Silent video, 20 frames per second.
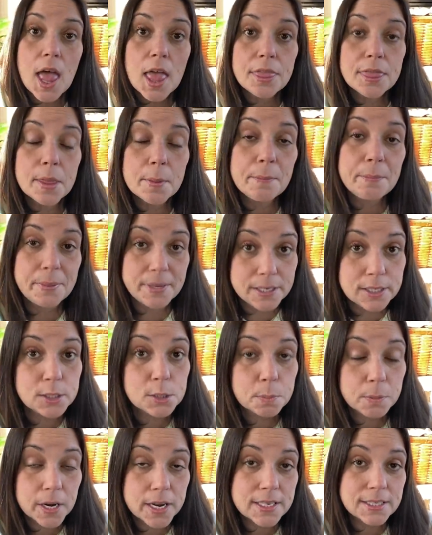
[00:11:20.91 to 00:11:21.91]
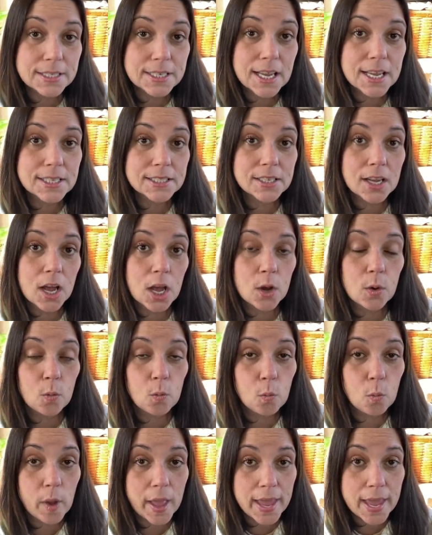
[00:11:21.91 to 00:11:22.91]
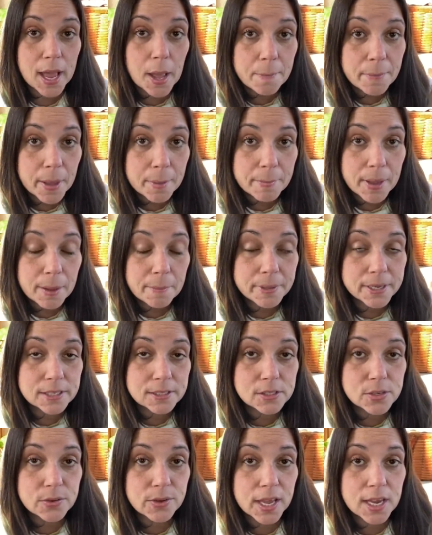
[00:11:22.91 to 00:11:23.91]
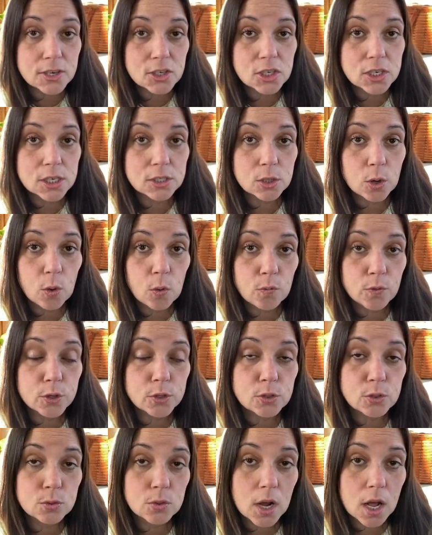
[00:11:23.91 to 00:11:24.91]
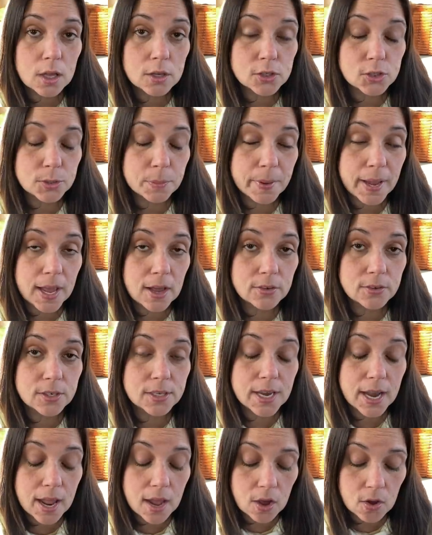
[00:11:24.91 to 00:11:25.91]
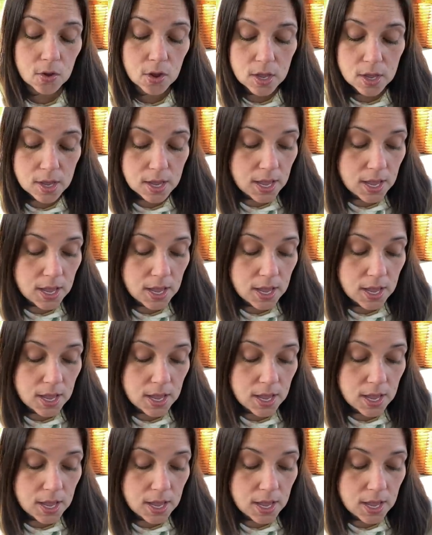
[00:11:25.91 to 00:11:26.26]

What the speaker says: The bins pricing has gone way up at my bins location. It's over $2 a pound now.